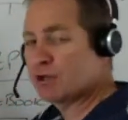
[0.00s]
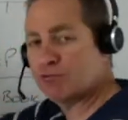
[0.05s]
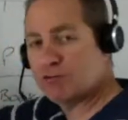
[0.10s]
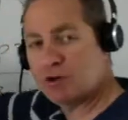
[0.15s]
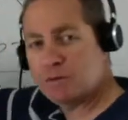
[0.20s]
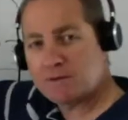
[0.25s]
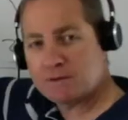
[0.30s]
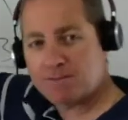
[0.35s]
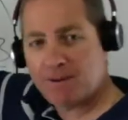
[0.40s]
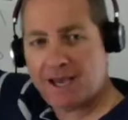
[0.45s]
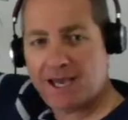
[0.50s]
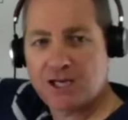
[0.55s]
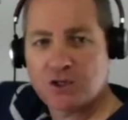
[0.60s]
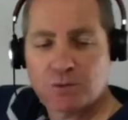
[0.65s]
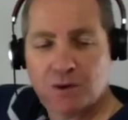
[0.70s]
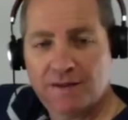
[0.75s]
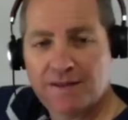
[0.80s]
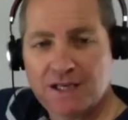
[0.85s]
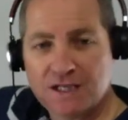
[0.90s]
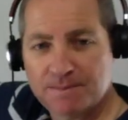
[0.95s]
the groups page
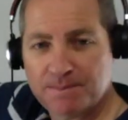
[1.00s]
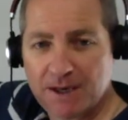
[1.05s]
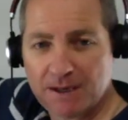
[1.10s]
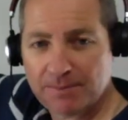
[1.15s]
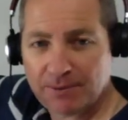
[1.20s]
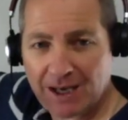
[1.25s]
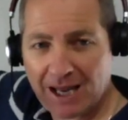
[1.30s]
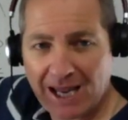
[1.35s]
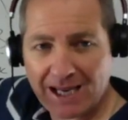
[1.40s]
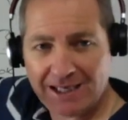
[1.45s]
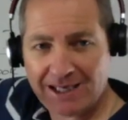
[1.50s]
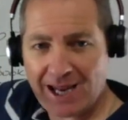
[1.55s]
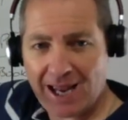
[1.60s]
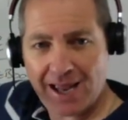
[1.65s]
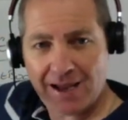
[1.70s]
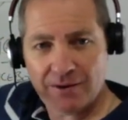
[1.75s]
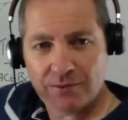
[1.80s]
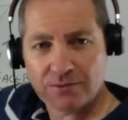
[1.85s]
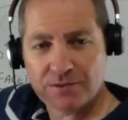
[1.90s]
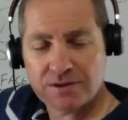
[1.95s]
where these people hang
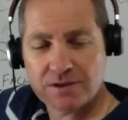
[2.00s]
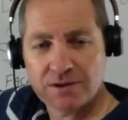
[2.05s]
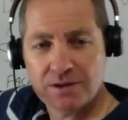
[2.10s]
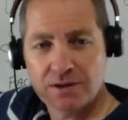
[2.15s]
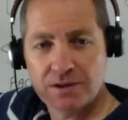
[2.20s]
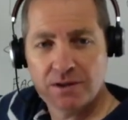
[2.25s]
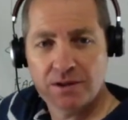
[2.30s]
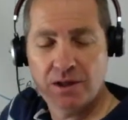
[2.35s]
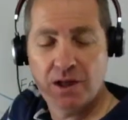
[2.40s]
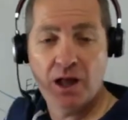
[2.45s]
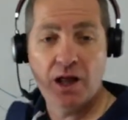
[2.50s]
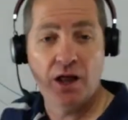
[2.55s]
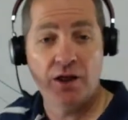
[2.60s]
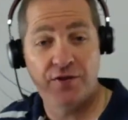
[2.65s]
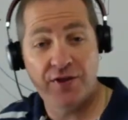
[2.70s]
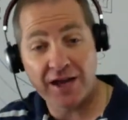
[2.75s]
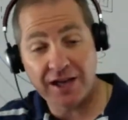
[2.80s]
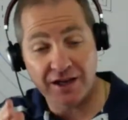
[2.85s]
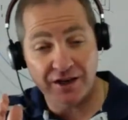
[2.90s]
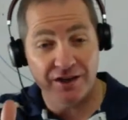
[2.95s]
out.
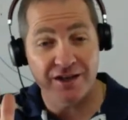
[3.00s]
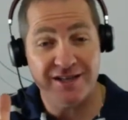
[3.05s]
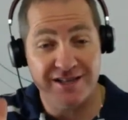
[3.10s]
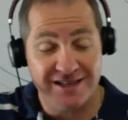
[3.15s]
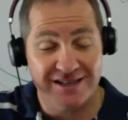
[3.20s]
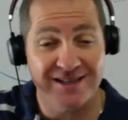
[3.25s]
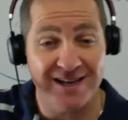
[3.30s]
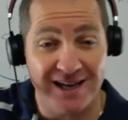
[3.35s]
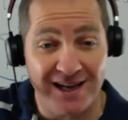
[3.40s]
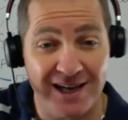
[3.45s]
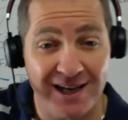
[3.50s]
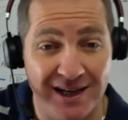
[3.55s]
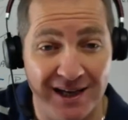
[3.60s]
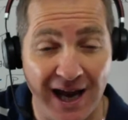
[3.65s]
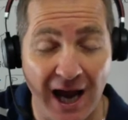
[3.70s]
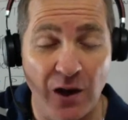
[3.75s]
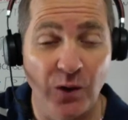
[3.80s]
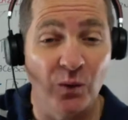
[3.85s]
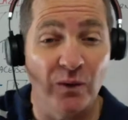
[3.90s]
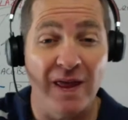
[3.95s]
They're going to see it.
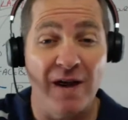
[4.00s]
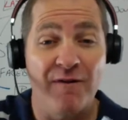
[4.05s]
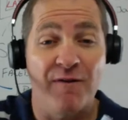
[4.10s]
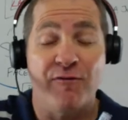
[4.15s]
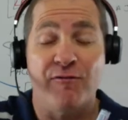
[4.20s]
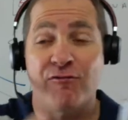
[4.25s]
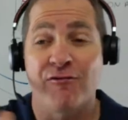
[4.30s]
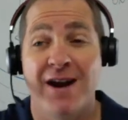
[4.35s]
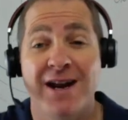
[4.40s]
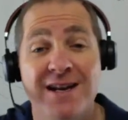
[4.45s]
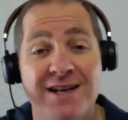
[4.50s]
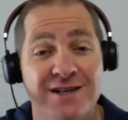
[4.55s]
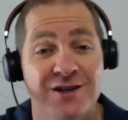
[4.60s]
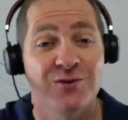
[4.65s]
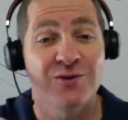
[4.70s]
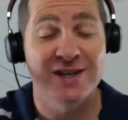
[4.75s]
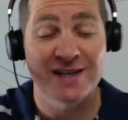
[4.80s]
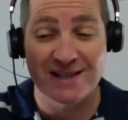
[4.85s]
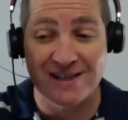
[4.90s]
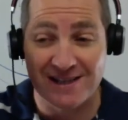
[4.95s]
And all their friends
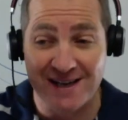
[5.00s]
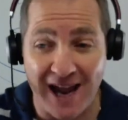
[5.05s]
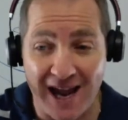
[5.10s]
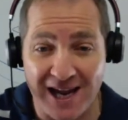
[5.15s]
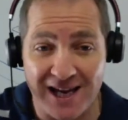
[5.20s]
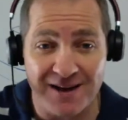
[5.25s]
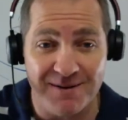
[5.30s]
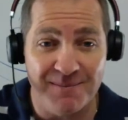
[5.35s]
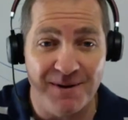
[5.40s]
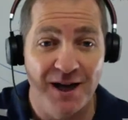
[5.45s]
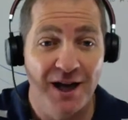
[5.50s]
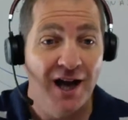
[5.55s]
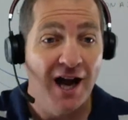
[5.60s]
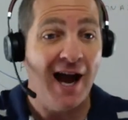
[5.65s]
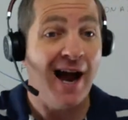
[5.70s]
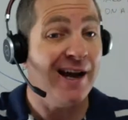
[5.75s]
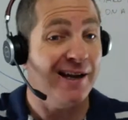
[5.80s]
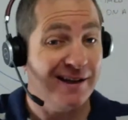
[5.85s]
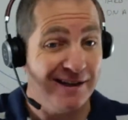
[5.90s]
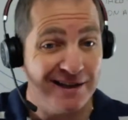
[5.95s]
who are the same
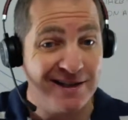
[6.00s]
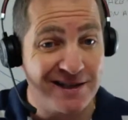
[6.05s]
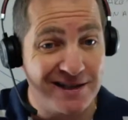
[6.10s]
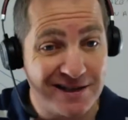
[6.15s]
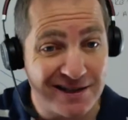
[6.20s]
are going to